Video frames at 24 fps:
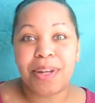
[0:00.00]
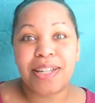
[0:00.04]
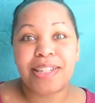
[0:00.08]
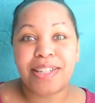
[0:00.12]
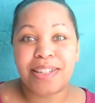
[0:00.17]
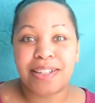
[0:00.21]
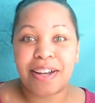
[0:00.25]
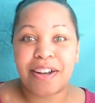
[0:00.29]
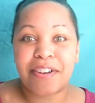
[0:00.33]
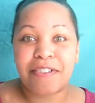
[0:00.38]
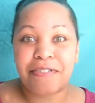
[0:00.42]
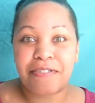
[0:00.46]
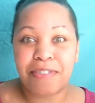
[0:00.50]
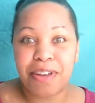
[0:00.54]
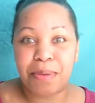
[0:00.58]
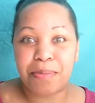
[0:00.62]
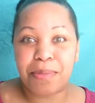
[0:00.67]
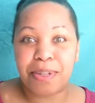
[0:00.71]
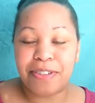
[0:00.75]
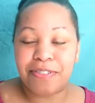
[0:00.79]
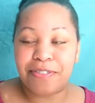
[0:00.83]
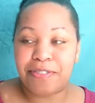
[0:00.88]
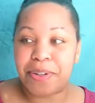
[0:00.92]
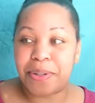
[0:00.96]
I took our
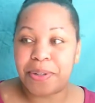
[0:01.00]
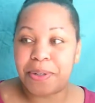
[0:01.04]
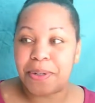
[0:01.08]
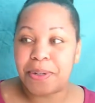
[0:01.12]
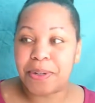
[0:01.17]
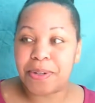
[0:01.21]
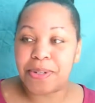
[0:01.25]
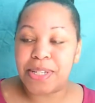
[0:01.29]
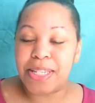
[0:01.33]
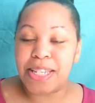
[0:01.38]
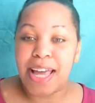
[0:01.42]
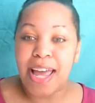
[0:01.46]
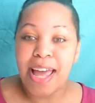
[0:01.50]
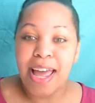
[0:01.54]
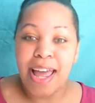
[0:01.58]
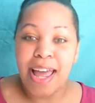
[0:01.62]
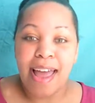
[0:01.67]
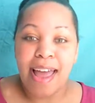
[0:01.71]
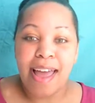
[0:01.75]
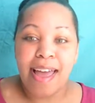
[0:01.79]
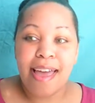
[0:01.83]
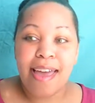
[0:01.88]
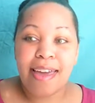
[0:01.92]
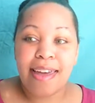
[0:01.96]
family photos,
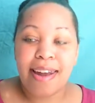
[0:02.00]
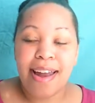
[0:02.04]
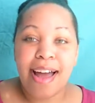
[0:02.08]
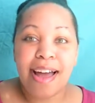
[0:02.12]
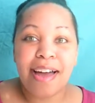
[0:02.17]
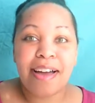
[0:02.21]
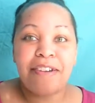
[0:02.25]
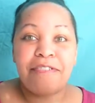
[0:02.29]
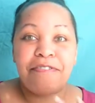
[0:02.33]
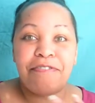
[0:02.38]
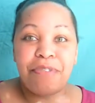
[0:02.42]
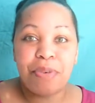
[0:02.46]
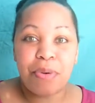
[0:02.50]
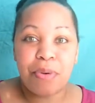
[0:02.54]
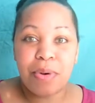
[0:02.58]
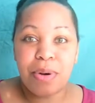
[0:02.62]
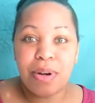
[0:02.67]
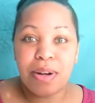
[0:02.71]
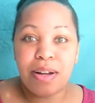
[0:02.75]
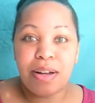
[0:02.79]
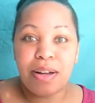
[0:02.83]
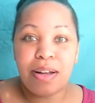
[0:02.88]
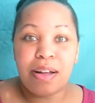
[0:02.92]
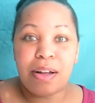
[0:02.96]
and I have
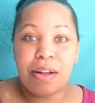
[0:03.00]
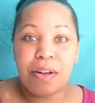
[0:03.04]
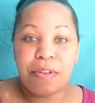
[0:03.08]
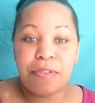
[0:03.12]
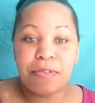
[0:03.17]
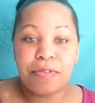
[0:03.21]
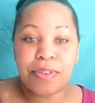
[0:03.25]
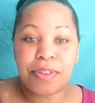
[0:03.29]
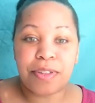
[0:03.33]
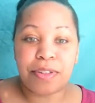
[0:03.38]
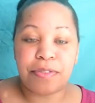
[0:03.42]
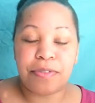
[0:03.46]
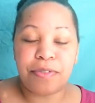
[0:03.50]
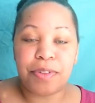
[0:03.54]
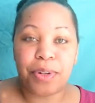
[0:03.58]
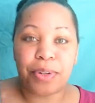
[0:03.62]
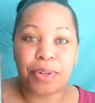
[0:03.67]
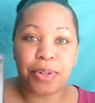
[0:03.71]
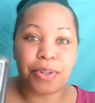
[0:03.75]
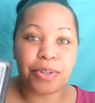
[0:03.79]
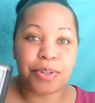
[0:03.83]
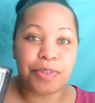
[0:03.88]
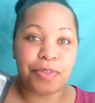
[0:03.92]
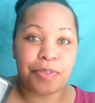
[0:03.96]
4 of the
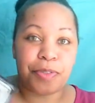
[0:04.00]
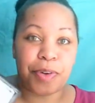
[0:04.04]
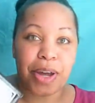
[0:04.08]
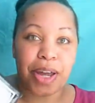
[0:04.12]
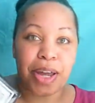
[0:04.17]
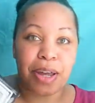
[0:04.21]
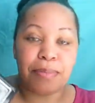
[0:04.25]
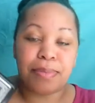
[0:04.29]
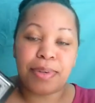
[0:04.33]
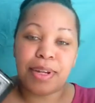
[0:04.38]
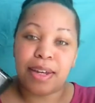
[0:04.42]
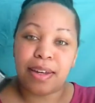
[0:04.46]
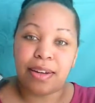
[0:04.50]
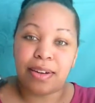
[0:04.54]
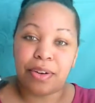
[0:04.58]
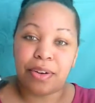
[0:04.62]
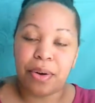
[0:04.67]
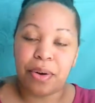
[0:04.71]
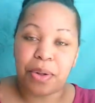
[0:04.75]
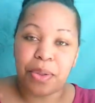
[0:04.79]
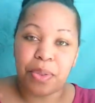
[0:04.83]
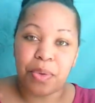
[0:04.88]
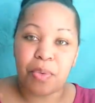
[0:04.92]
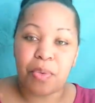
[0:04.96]
photos framed and
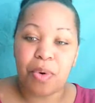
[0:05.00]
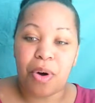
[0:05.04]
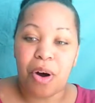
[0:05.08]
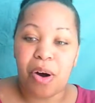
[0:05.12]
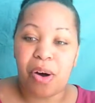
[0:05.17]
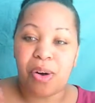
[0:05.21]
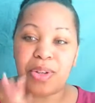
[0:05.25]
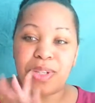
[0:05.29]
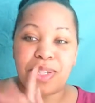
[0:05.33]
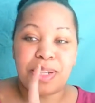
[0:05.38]
on the wall,